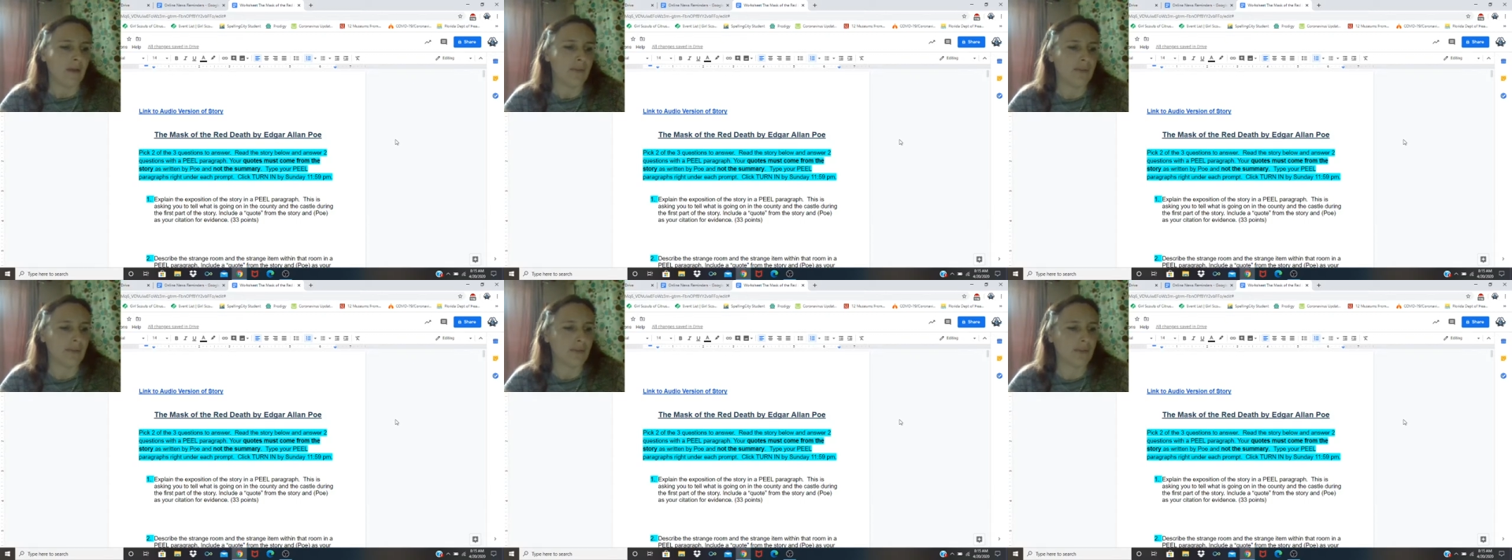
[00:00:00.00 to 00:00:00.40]

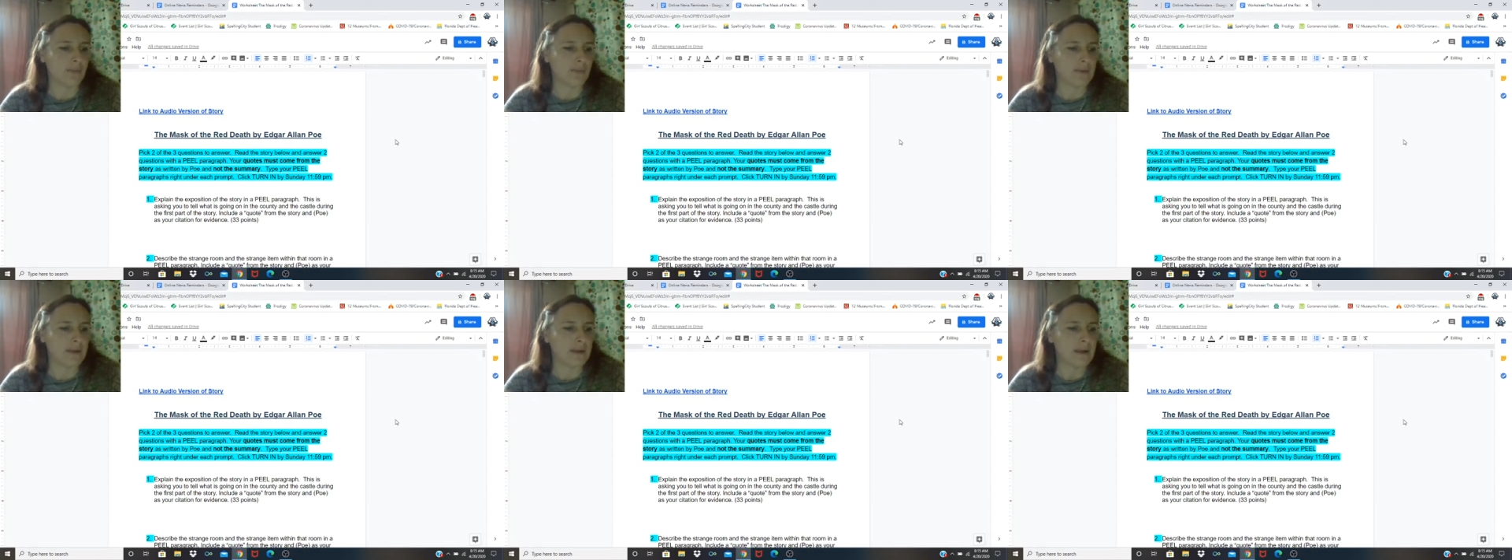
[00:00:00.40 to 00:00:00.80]
the
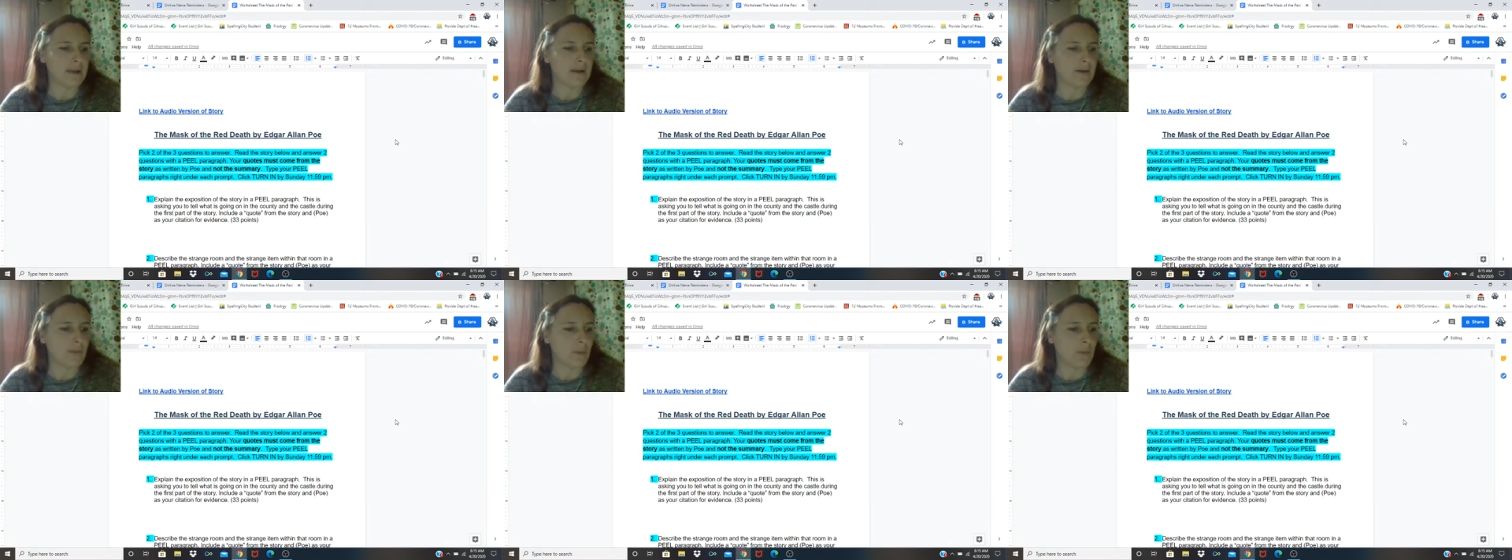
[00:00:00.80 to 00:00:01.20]

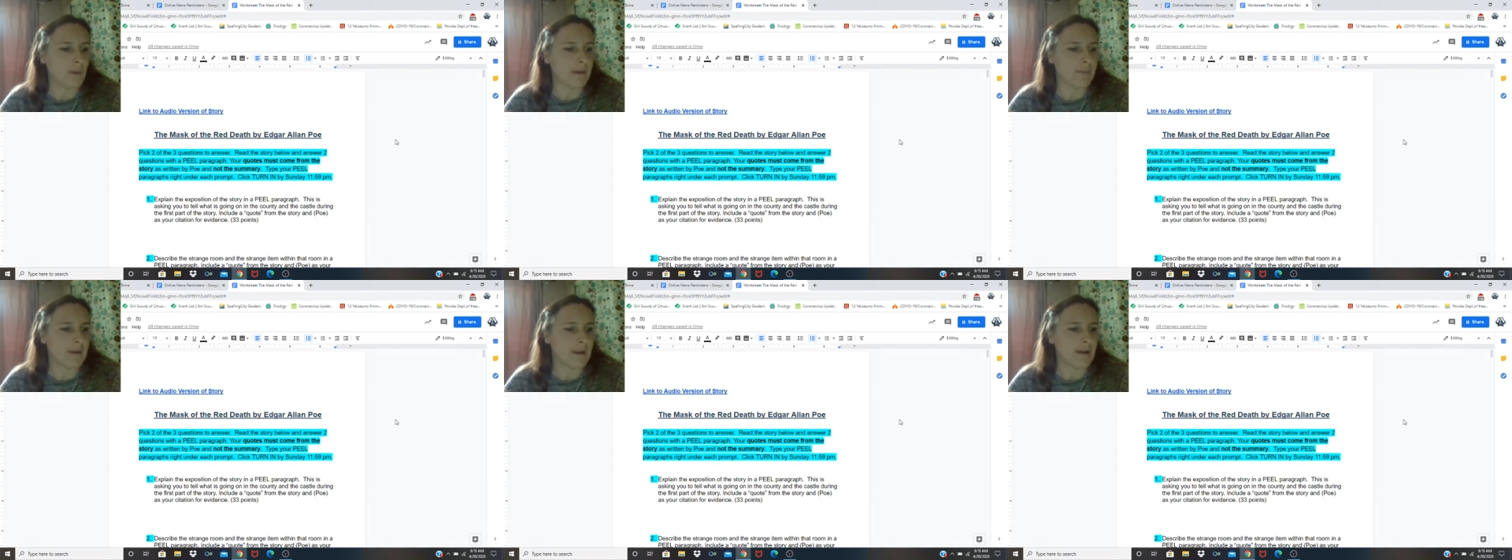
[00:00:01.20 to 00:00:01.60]
3
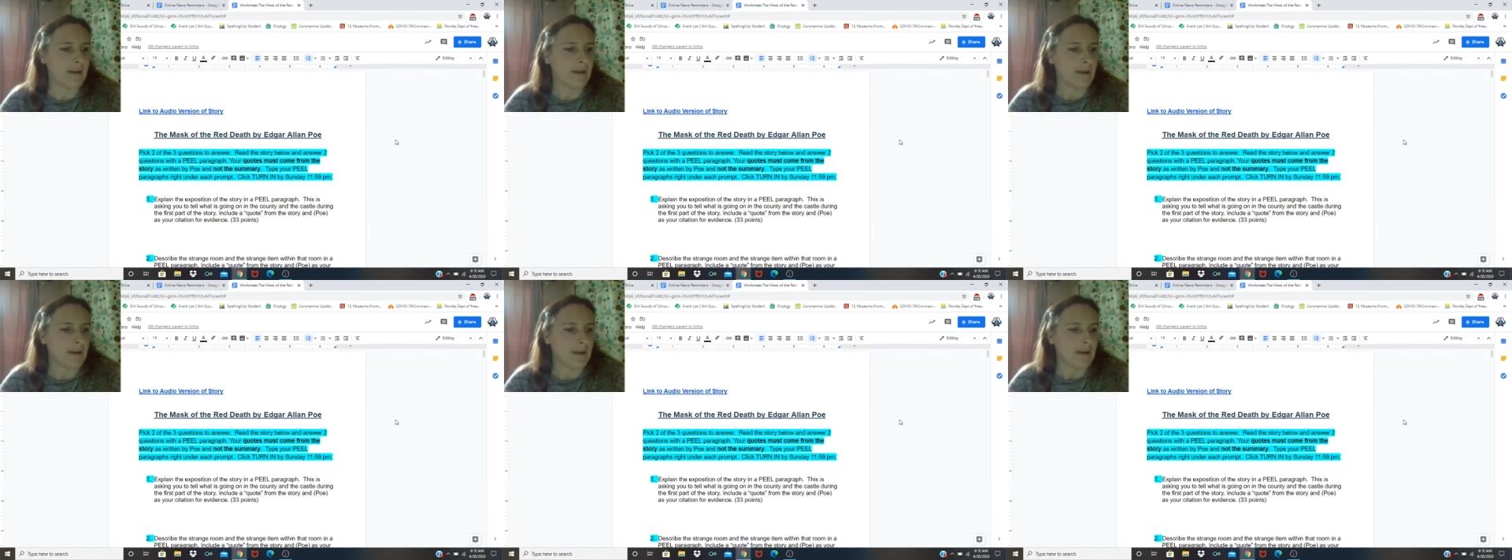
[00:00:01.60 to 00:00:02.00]
women